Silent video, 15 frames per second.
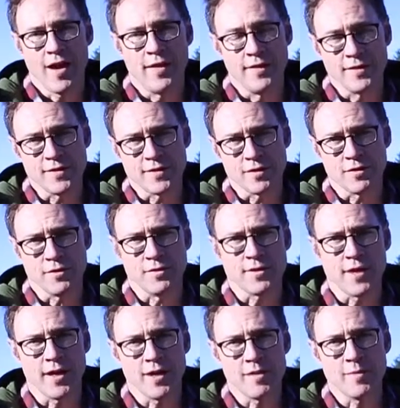and this includes
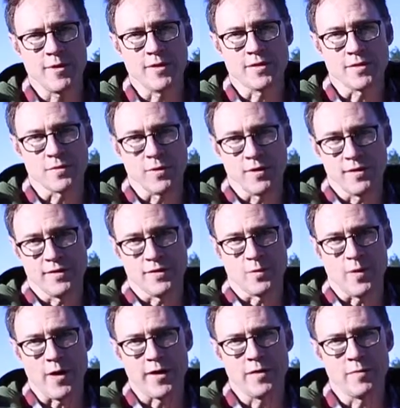honeybees as well as
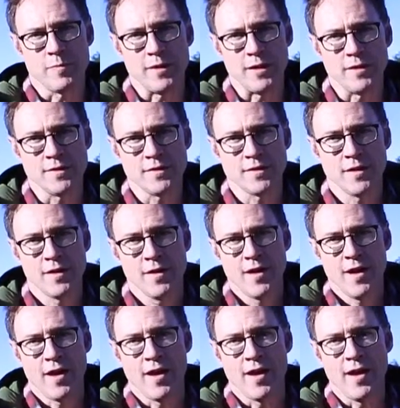wild bees.
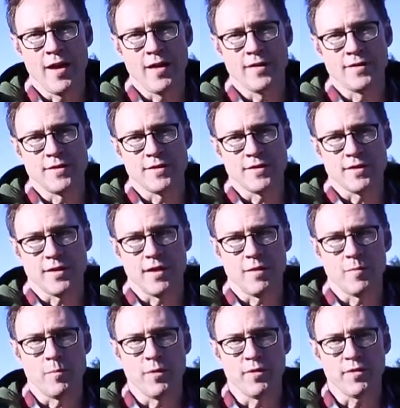And
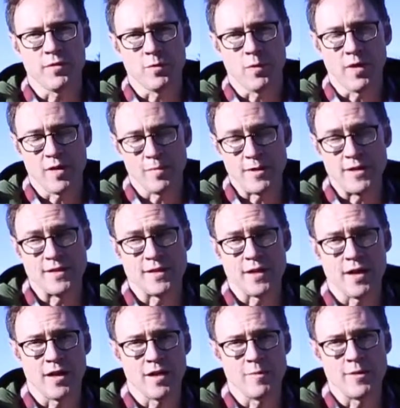both wild bees
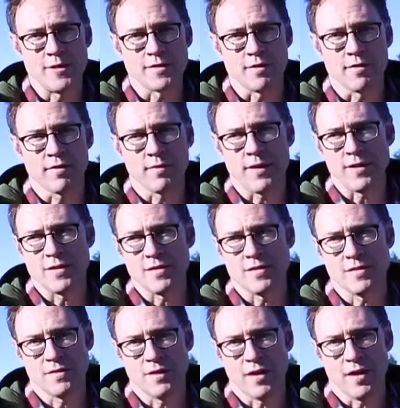and honeybees are threatened
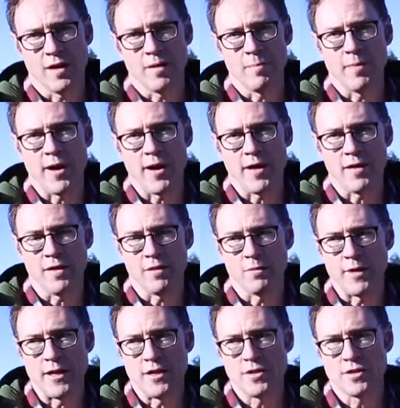by a
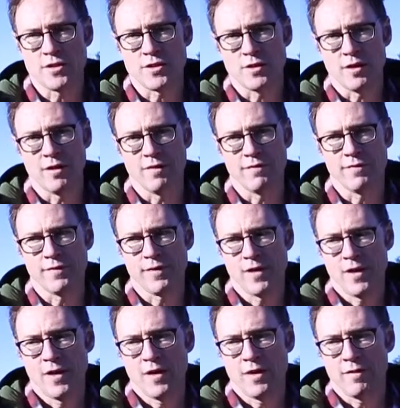range of
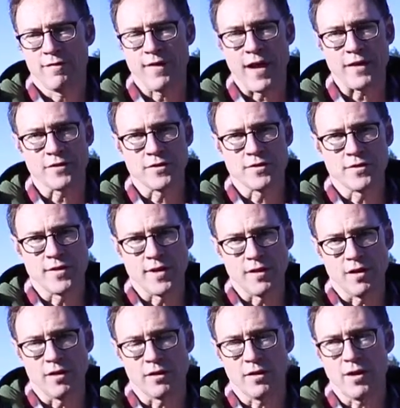factors that
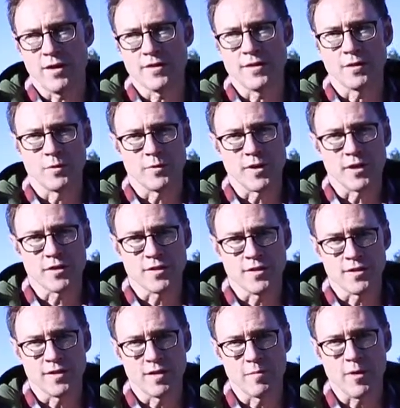are causing
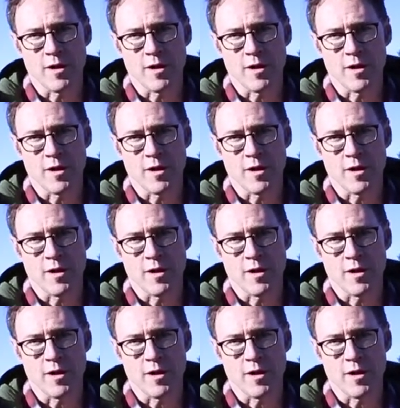reductions in their